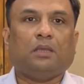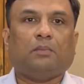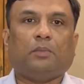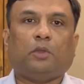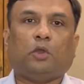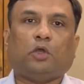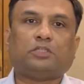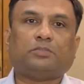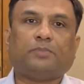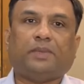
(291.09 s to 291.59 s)

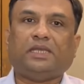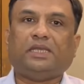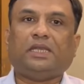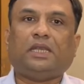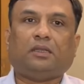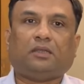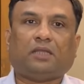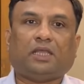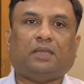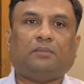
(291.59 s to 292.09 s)
because many
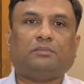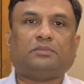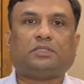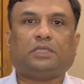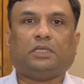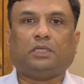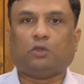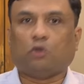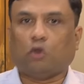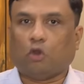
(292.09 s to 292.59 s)
a
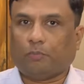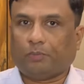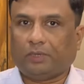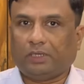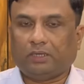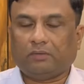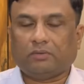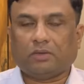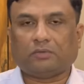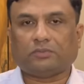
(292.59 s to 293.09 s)
times in
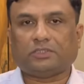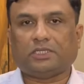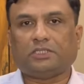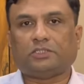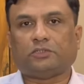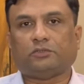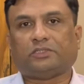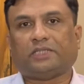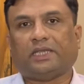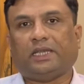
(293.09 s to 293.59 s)
cooperative housing
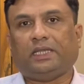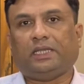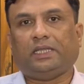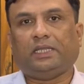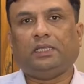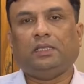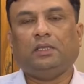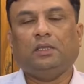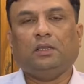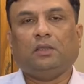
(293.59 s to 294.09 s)

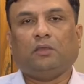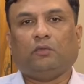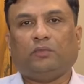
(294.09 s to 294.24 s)
society